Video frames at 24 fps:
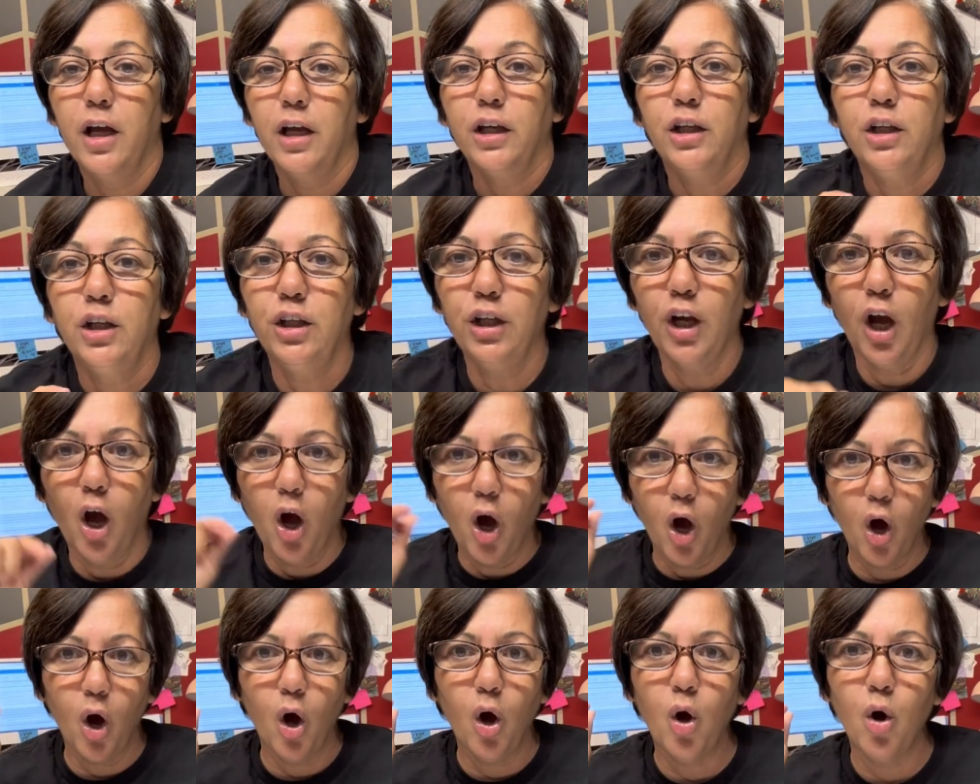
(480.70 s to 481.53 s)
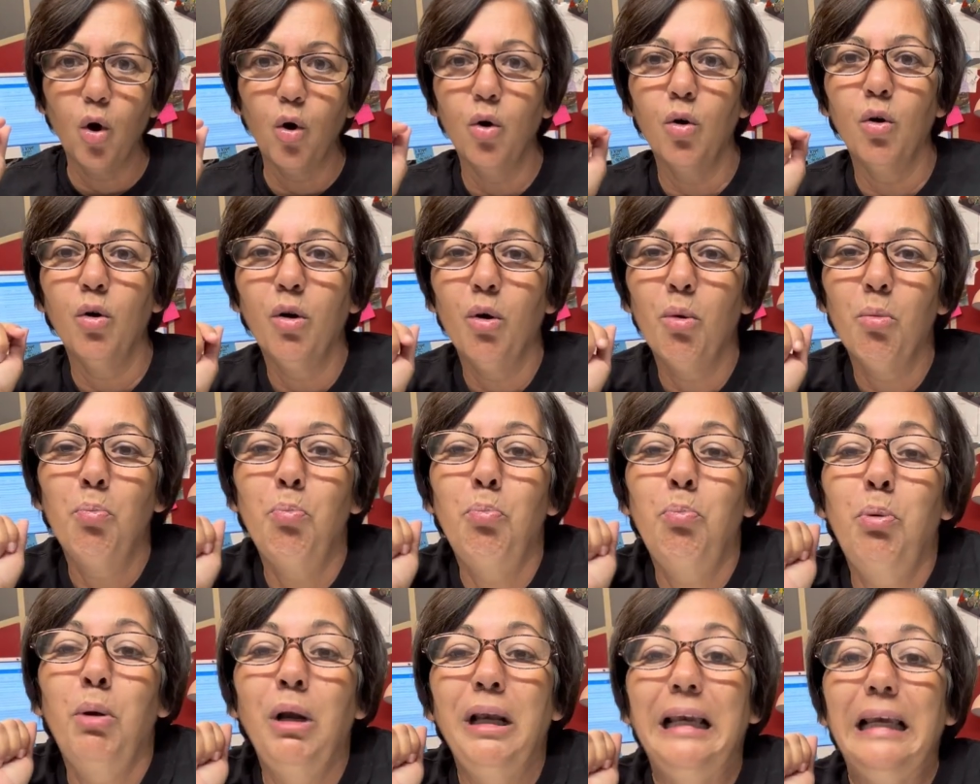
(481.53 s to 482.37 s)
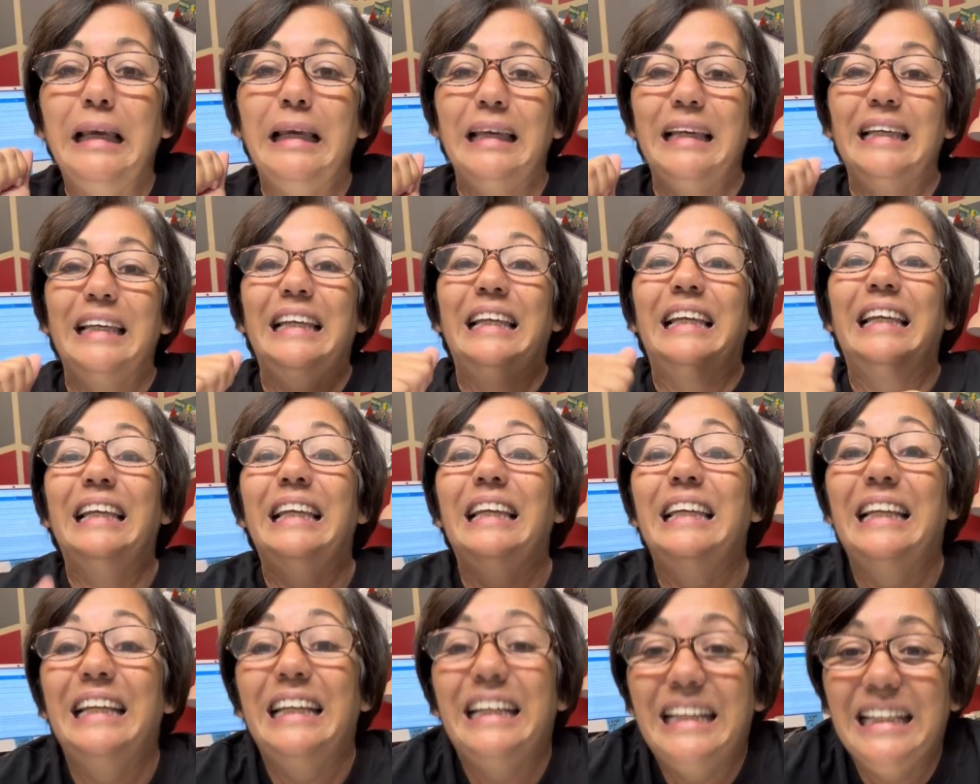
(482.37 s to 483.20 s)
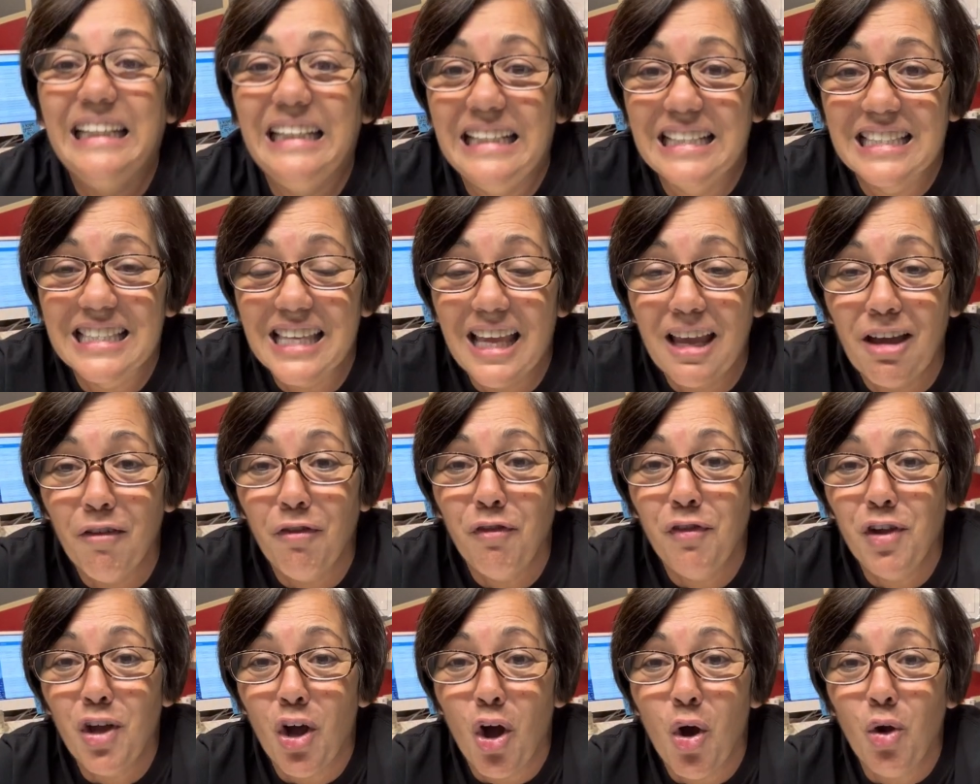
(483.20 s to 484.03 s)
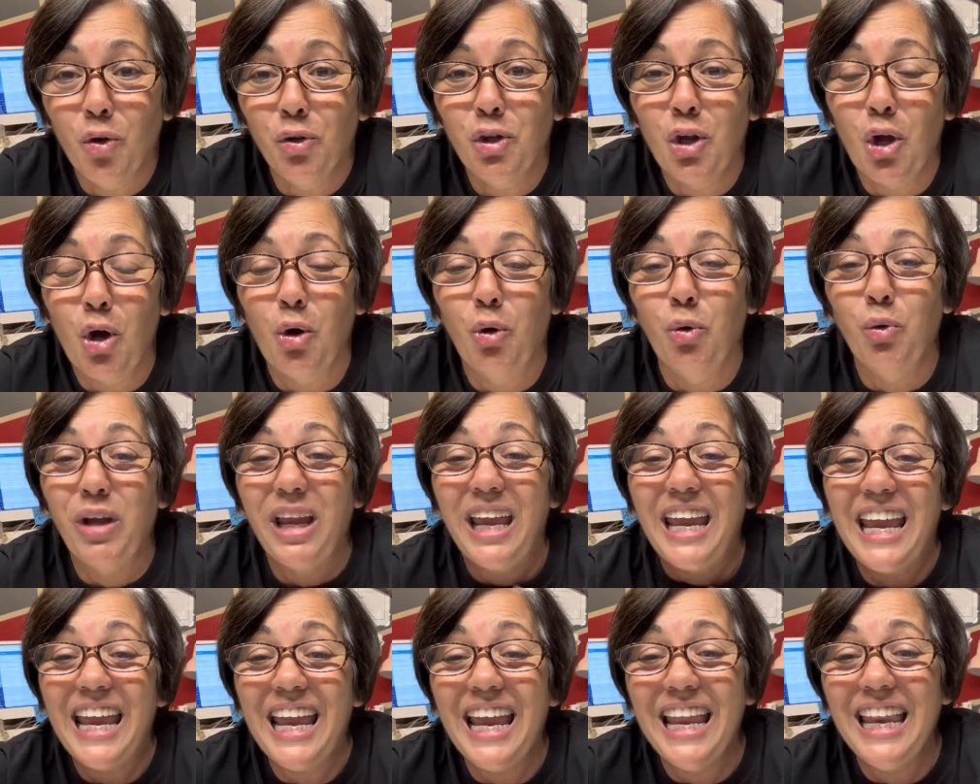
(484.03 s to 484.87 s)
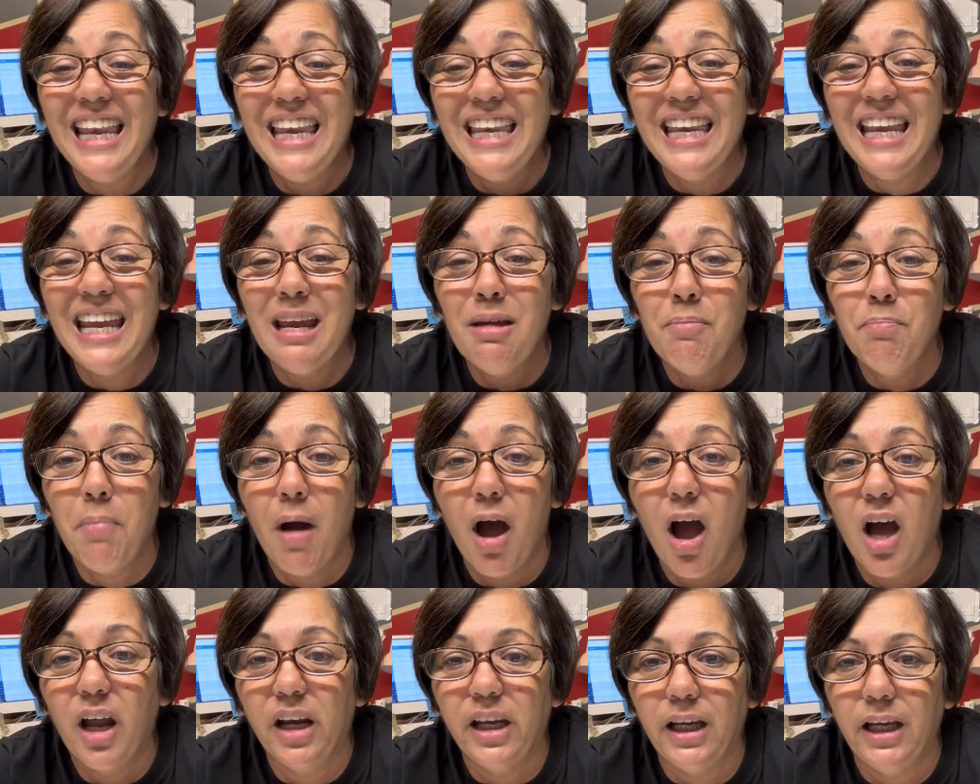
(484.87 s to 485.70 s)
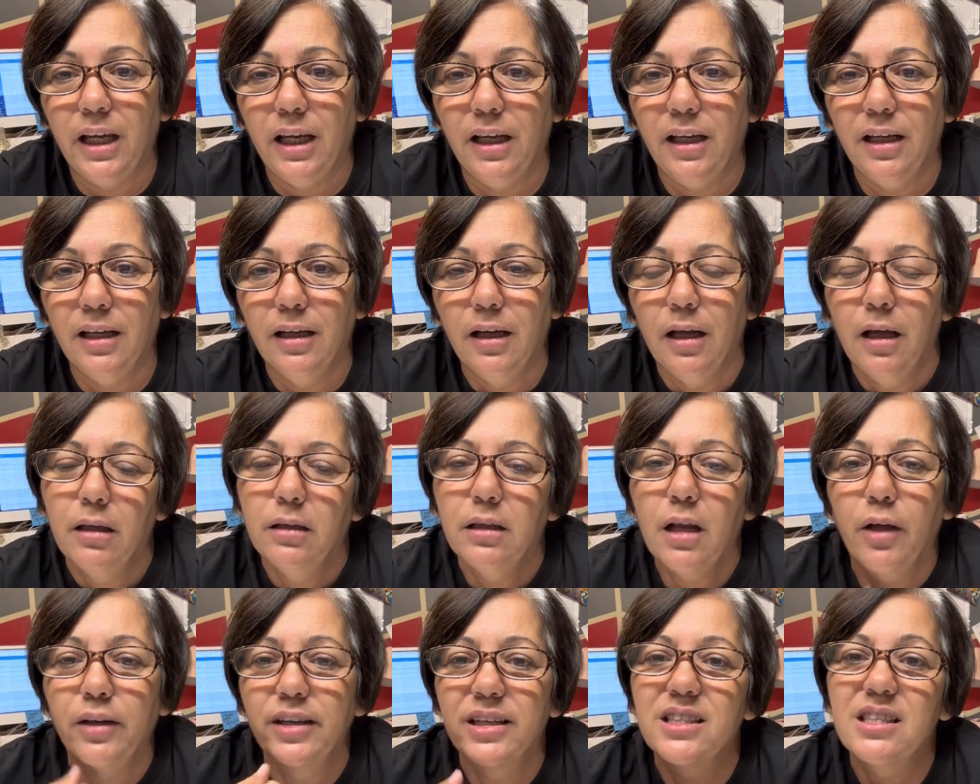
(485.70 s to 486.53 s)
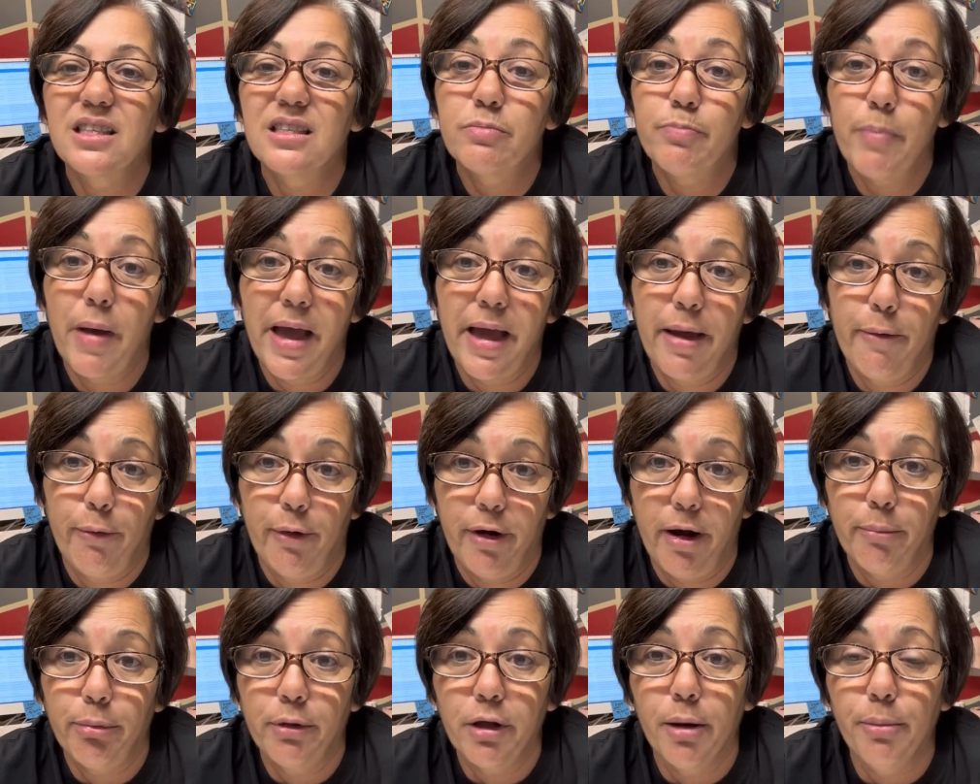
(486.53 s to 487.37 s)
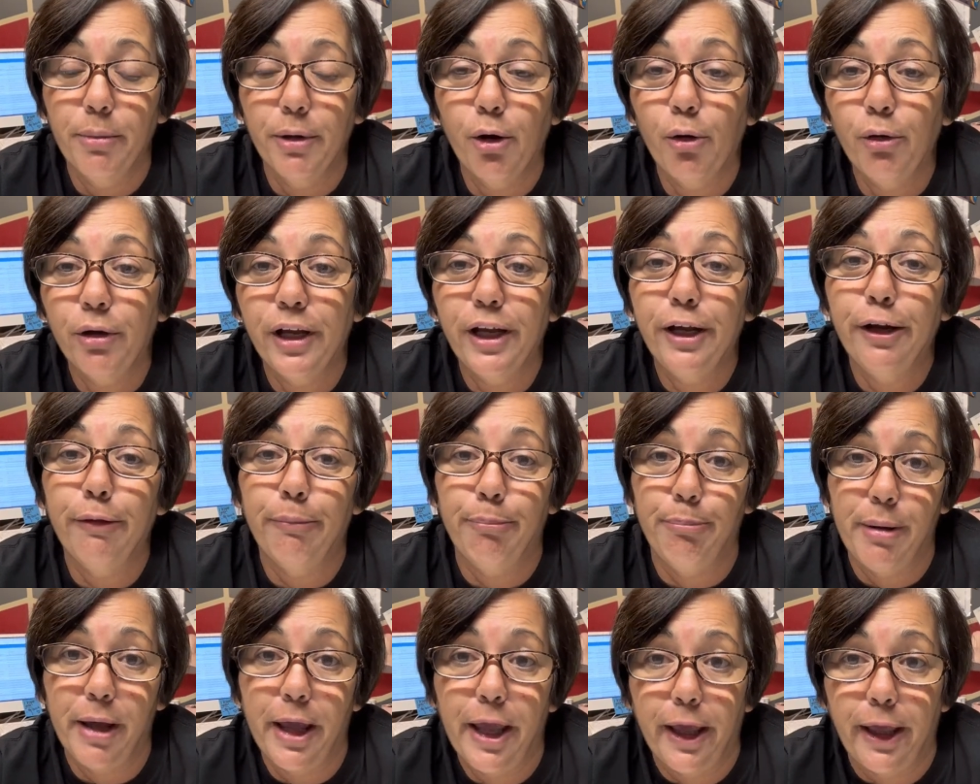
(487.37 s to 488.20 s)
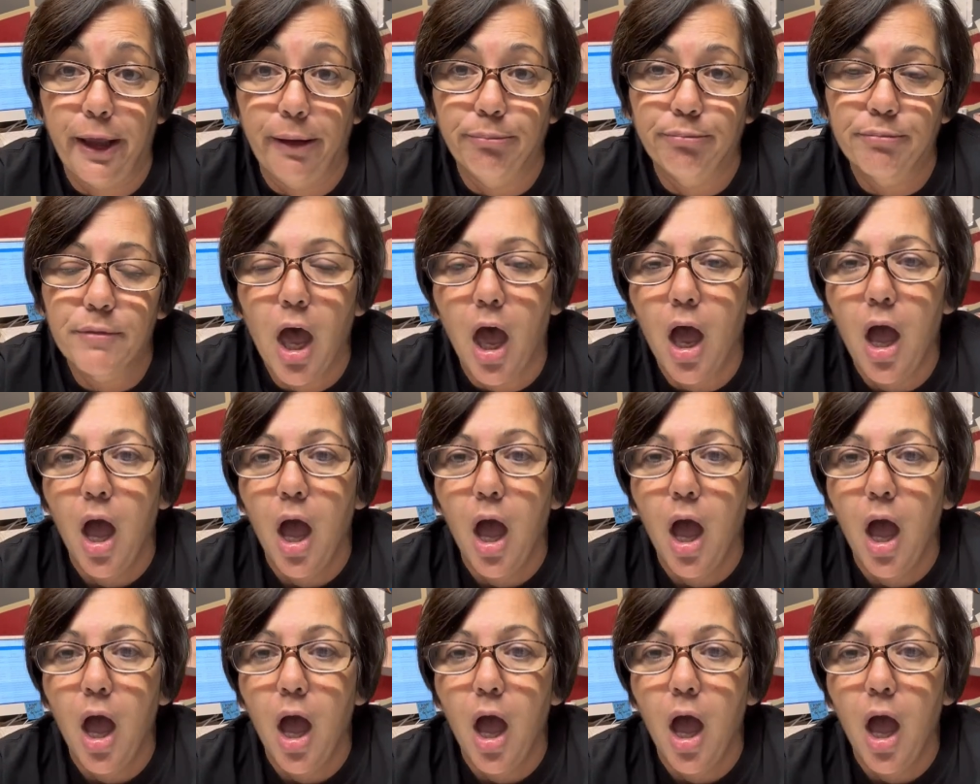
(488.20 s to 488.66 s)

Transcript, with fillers: y'all, please, if y'all know anybody. Now this is bad when I'm coming on here begging.